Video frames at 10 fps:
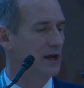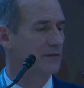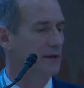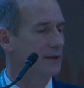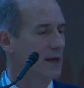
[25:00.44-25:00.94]
I
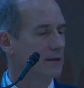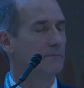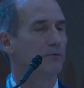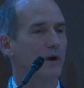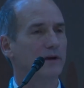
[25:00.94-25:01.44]
think the
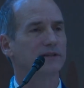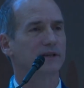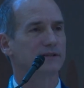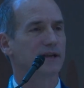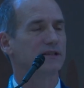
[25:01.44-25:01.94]
greatest
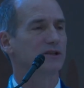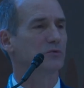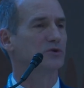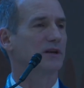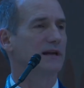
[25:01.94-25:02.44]
consensus
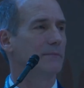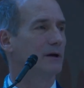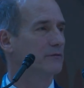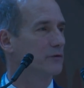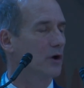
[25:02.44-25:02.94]
was on
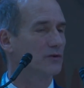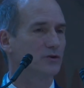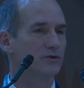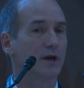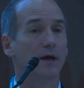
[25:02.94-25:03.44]
diabetic foot
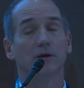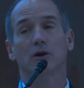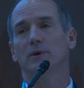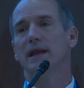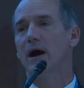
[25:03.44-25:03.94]
ulcers. You know,
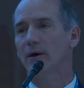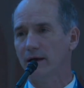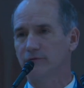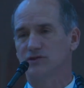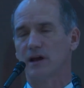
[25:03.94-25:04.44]
we now
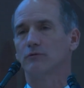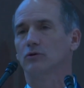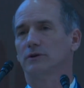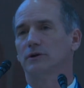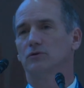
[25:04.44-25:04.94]
have several
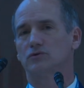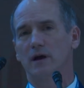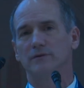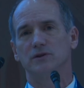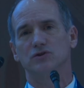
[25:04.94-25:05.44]
clinical
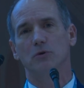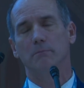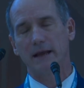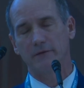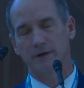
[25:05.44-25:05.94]
trials that show
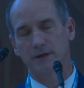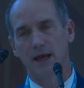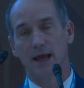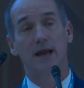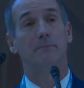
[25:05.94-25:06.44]
benefit
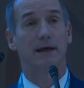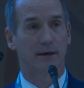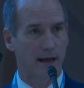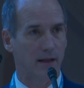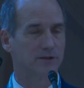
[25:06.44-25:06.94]
and a
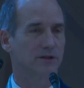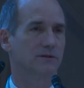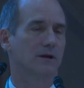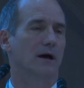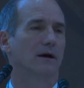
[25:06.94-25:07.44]
meta-analysis
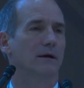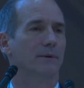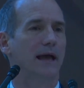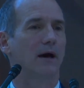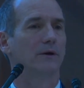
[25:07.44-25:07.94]

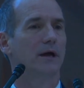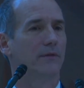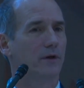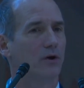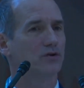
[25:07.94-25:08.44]
coming out
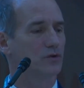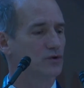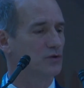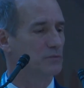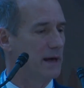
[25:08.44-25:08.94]
that also
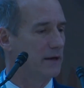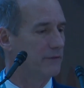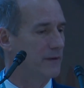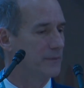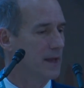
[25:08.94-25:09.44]
shows
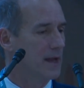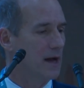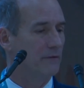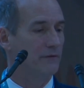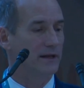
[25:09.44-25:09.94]
benefit.
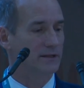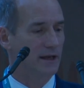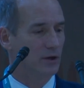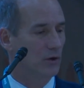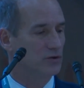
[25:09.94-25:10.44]
Venous
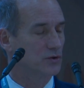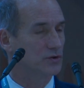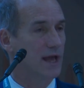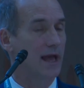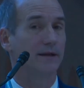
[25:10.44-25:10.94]
leg
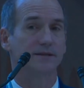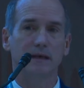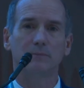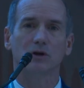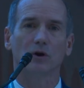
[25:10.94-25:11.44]
ulcers and
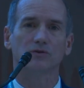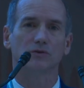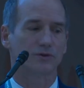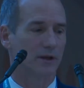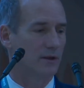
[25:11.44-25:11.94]
ischemic
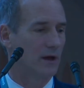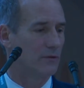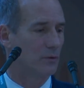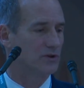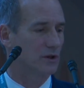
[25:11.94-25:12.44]
ulcers, and
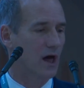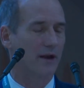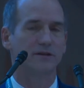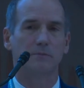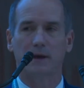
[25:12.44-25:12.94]
there was a lot
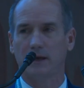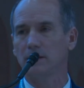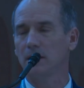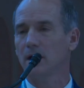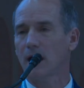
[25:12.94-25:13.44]
of debate
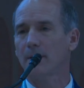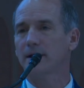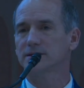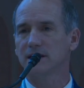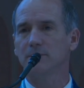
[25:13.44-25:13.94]
about
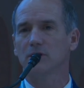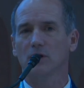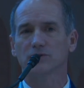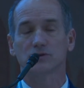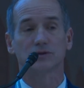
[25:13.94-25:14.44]
ischemic
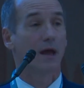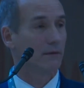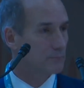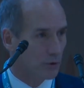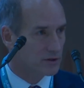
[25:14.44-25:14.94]
ulcers.
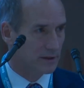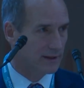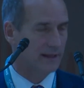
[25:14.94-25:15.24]
Personally,